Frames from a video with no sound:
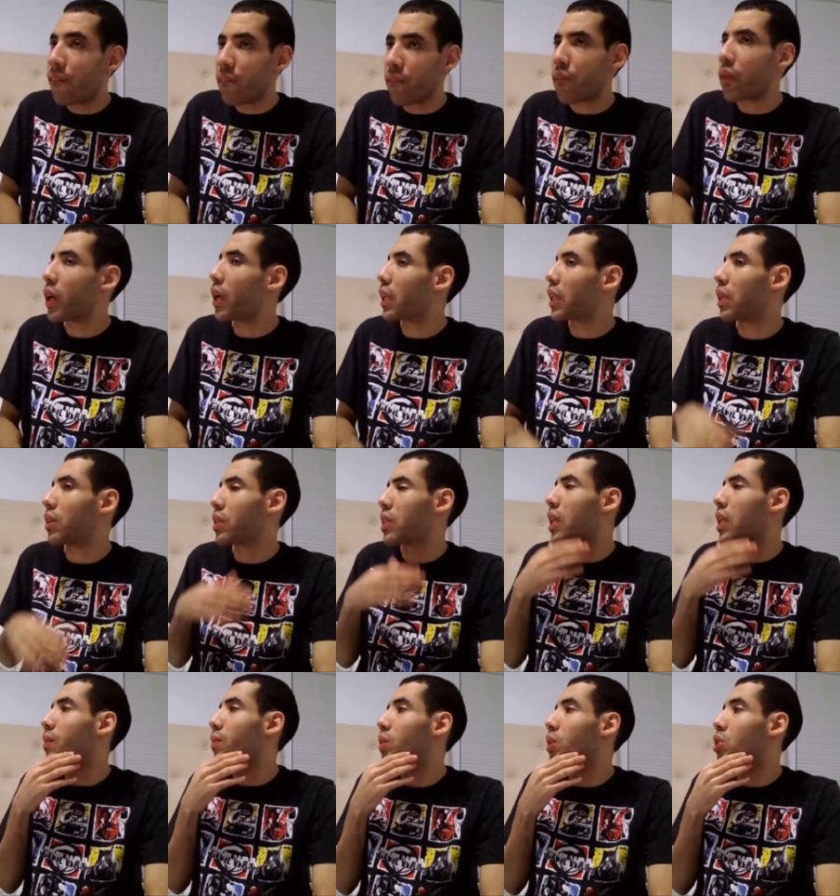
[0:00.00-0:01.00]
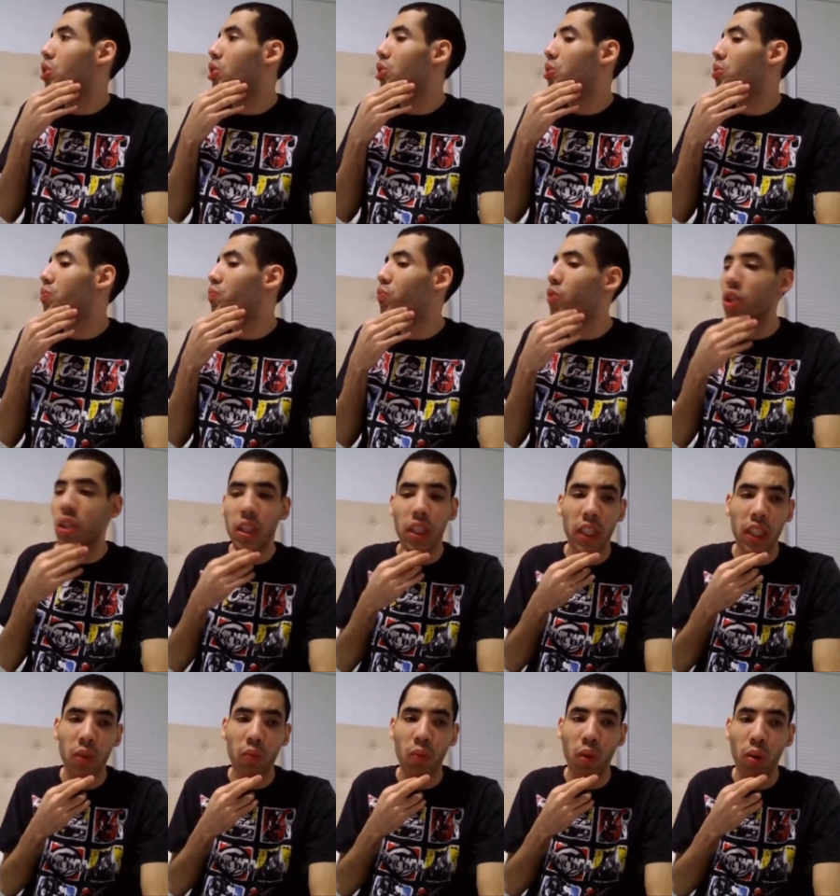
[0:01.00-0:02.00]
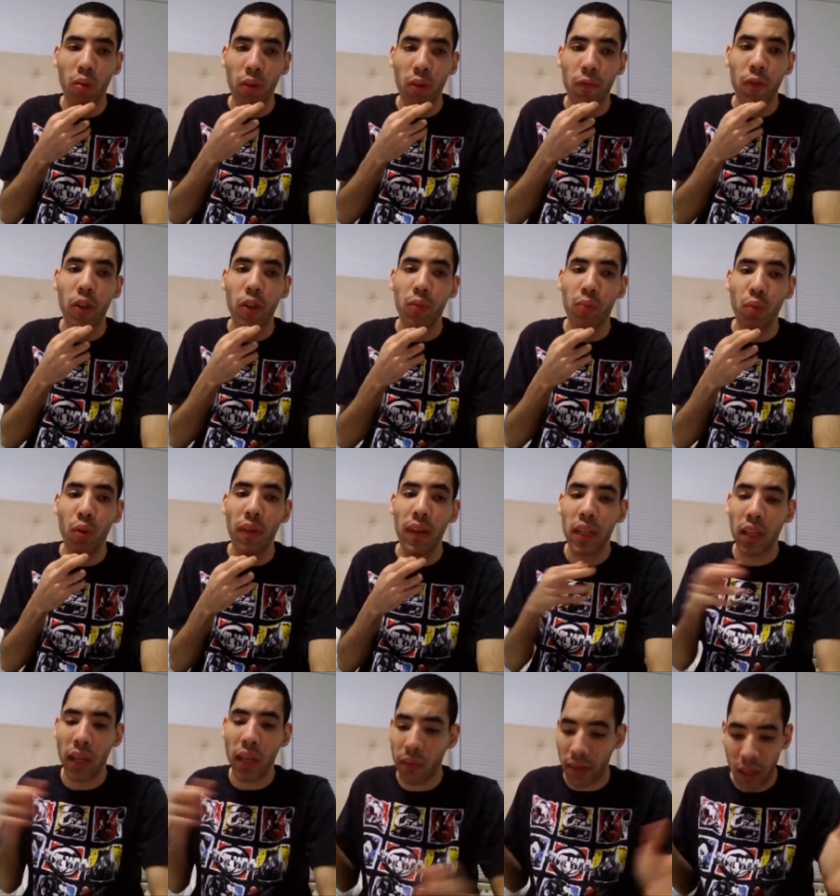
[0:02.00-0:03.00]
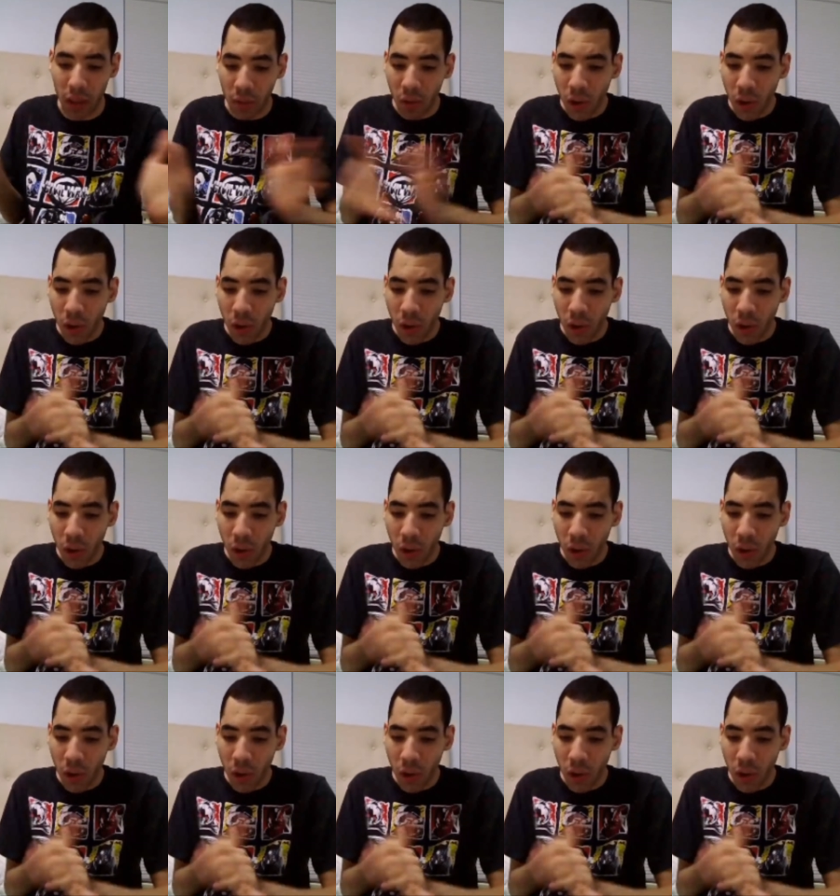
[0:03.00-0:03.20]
But that's not saying much. But this is one of the first movies, and we know.